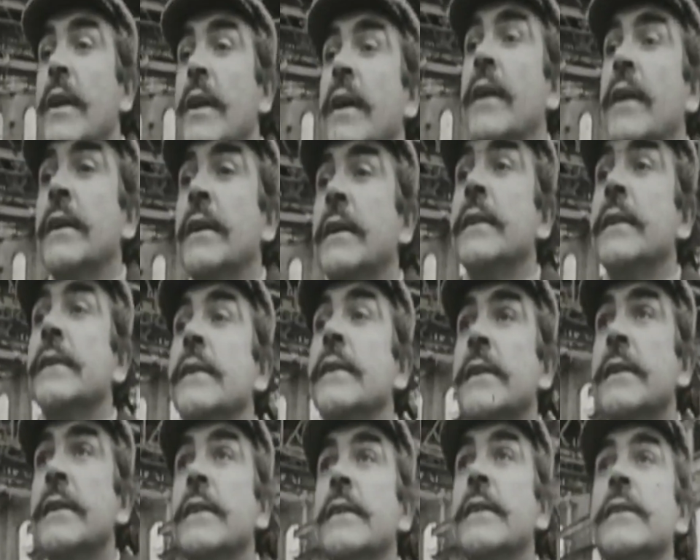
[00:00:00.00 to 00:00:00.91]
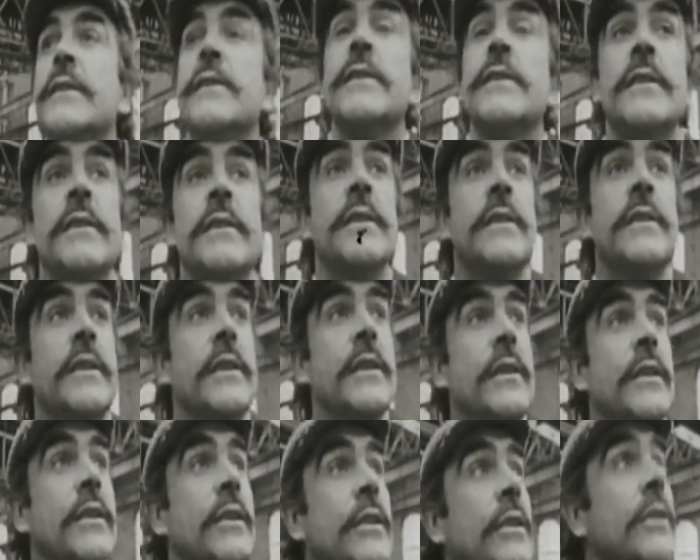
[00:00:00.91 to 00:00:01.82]
He only needed 1 session of
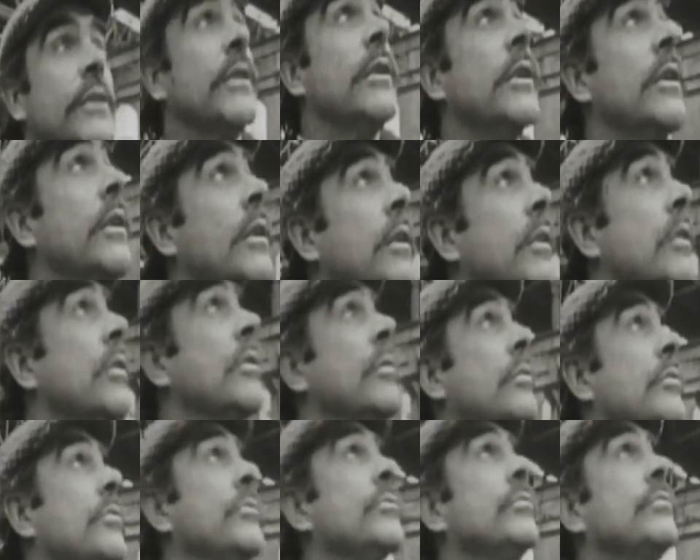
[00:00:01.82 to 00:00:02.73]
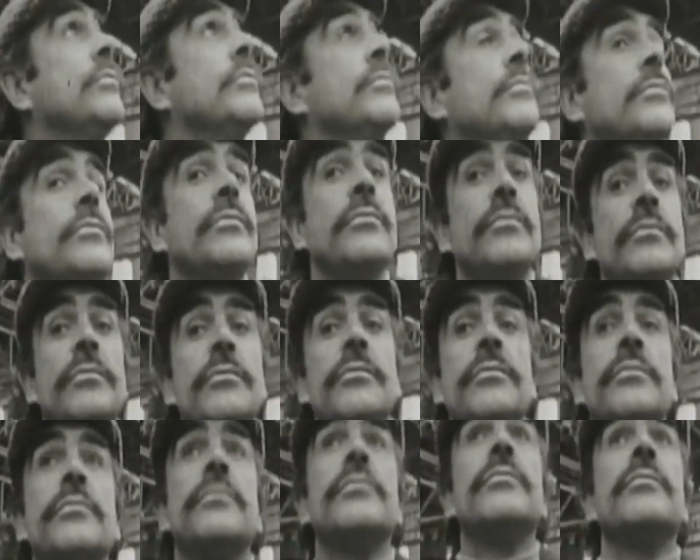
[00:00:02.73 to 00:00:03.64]
practice before he had an
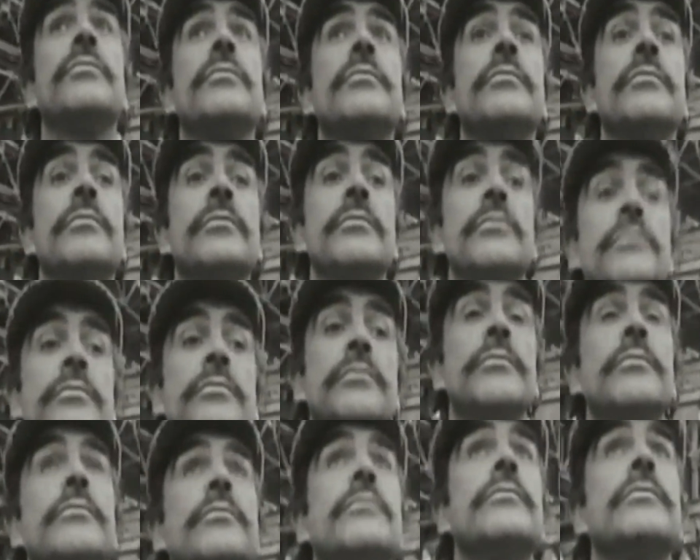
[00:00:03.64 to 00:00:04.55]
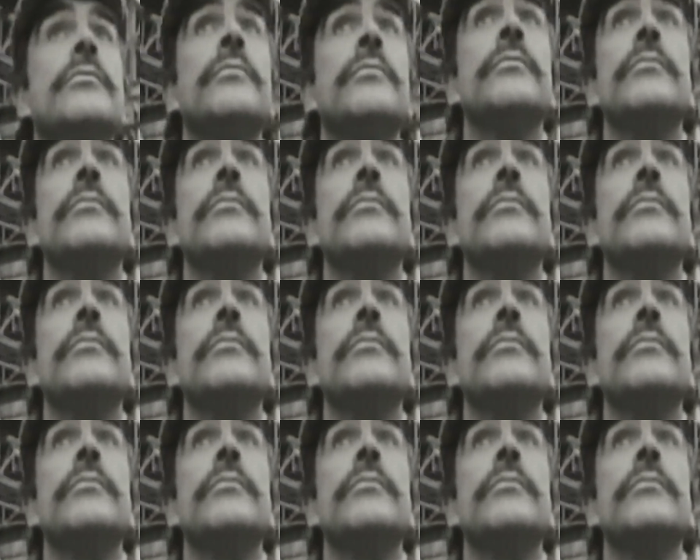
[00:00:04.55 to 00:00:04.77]
instantaneous understanding.